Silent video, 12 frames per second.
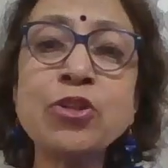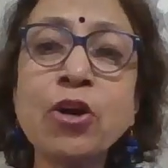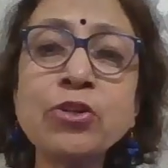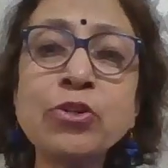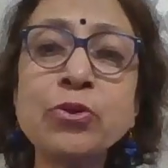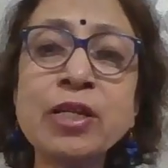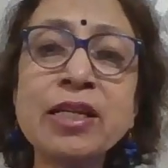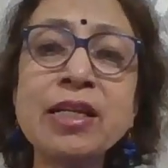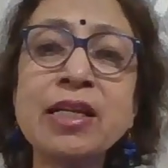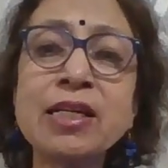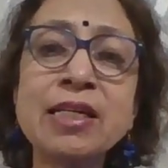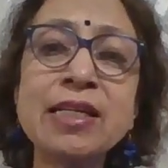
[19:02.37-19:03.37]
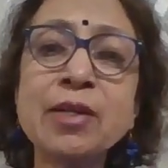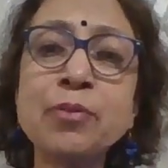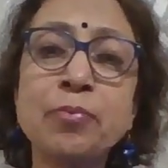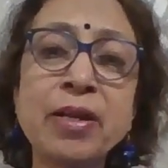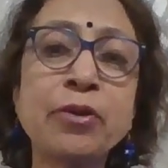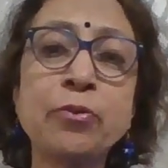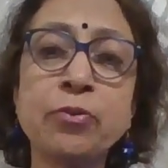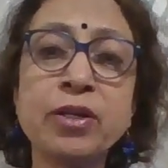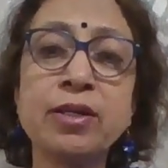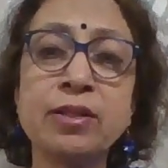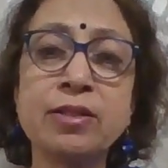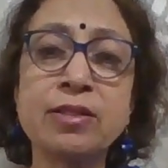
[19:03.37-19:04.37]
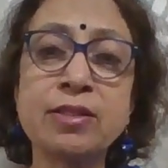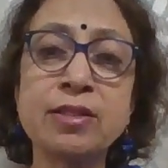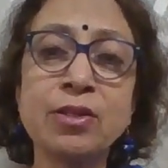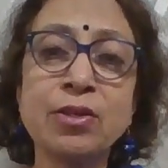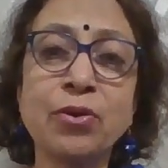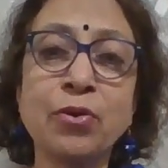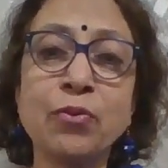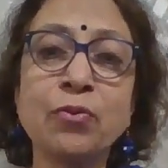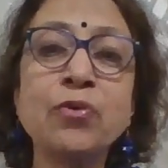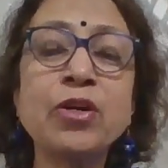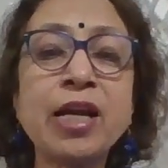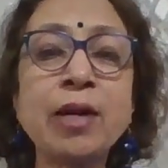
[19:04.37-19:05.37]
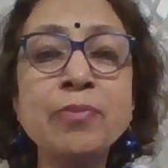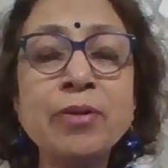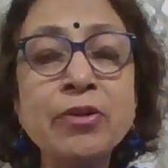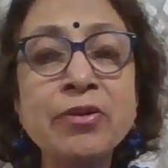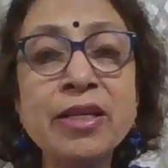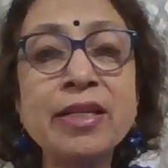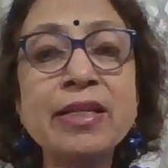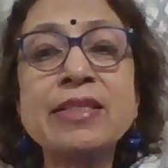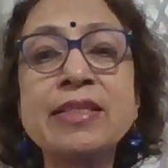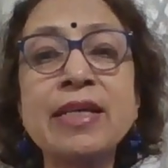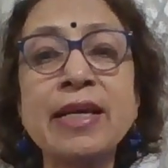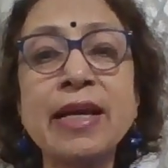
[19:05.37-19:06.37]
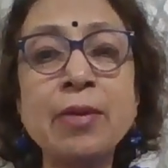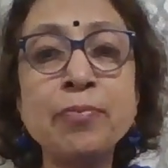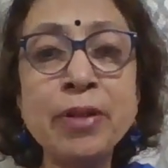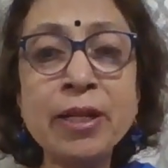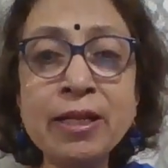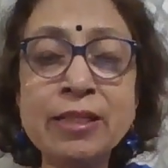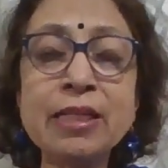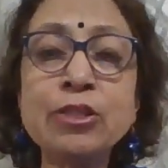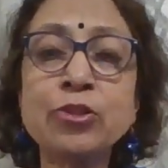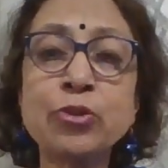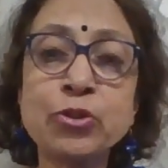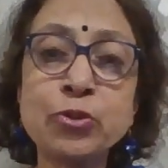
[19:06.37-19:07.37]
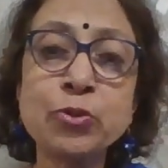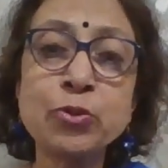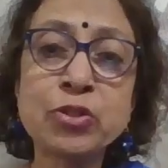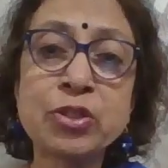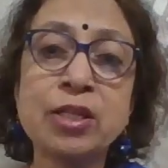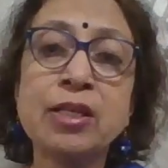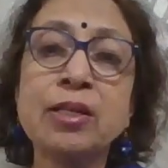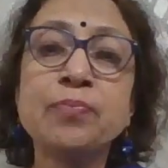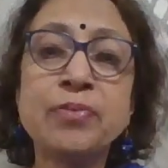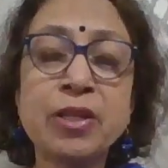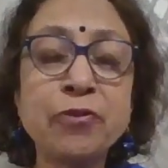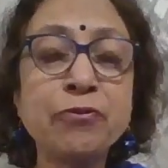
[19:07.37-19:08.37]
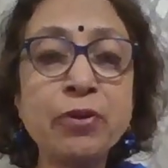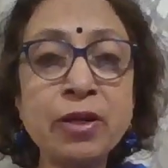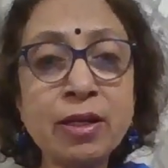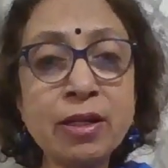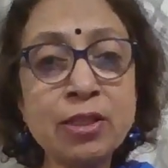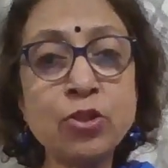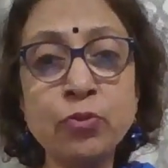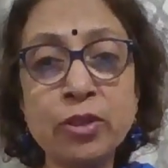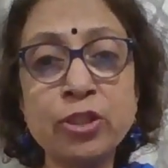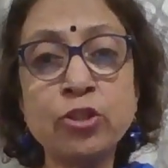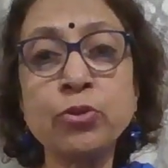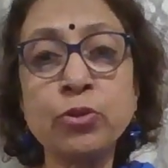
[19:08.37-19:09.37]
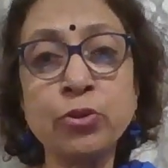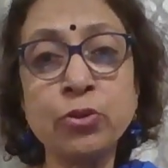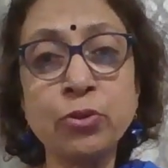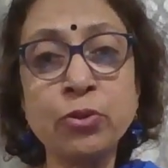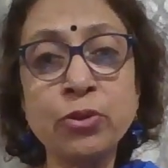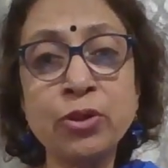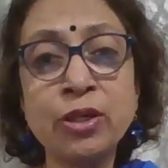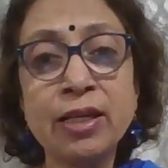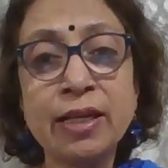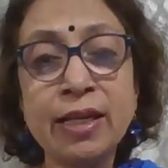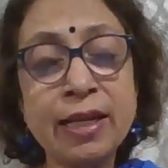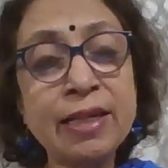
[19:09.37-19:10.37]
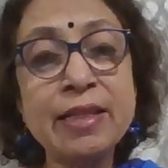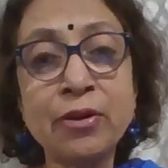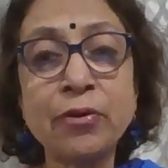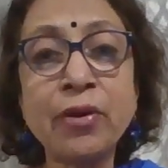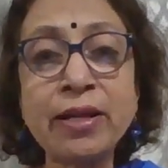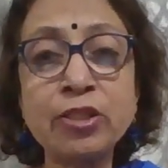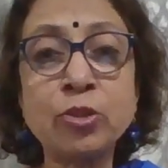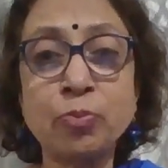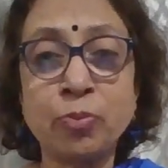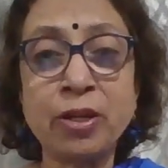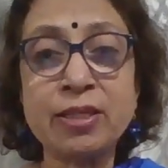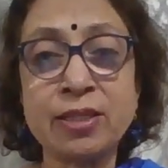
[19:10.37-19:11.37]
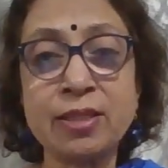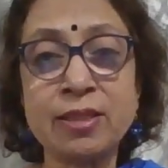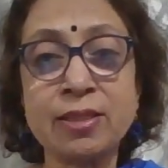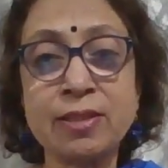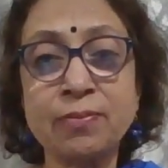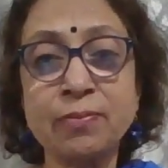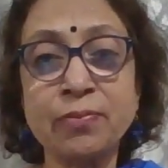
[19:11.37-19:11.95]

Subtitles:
not only learning big words, vocabulary is the ability to use the words which you know in the right places.